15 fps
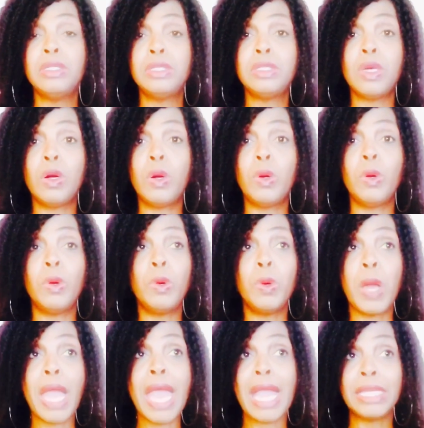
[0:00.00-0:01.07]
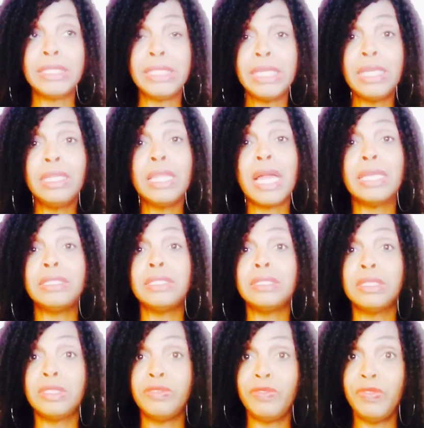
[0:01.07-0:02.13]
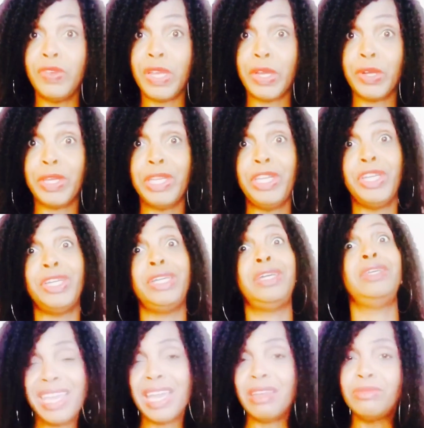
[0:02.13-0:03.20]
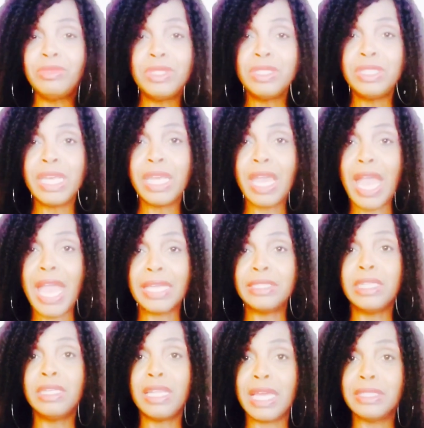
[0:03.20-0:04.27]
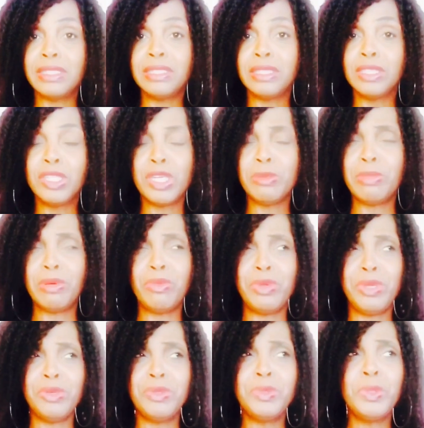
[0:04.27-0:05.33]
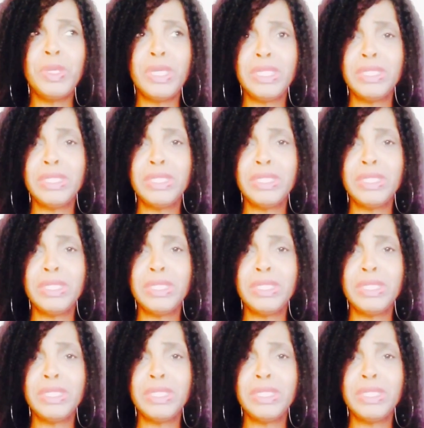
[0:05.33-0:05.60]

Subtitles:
So acting classes is very good. Yeah, to take acting classes is good, but when you